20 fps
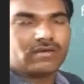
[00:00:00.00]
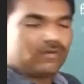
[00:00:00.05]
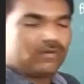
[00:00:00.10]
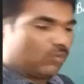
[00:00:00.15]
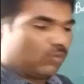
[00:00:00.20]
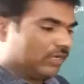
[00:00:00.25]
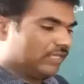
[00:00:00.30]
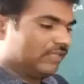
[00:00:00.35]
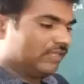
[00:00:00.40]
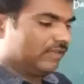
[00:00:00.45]

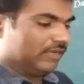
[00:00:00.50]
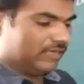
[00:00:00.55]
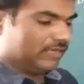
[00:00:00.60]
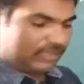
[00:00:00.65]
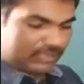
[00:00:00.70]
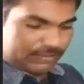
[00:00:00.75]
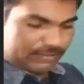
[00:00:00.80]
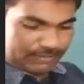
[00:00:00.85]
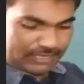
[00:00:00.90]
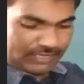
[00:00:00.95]
What is that?
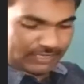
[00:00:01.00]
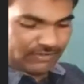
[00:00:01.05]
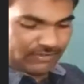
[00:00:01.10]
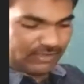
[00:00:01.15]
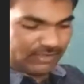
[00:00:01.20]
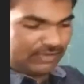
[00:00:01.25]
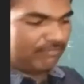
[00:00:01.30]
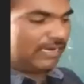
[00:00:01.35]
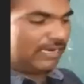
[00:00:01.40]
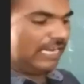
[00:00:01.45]
Page
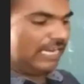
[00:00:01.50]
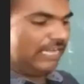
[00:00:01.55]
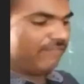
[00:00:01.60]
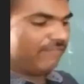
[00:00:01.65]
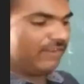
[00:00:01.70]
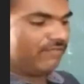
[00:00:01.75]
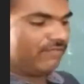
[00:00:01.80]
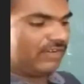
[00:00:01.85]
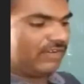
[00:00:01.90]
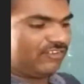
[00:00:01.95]
number
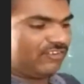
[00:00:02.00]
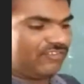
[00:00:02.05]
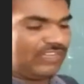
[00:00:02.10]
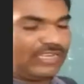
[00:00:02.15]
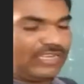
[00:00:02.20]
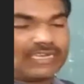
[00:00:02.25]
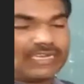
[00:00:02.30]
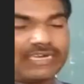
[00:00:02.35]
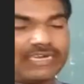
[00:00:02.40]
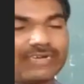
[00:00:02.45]
11, once
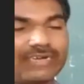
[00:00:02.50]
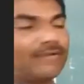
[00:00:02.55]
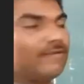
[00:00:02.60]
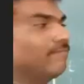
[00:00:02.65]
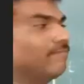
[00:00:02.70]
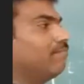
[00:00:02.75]
check it.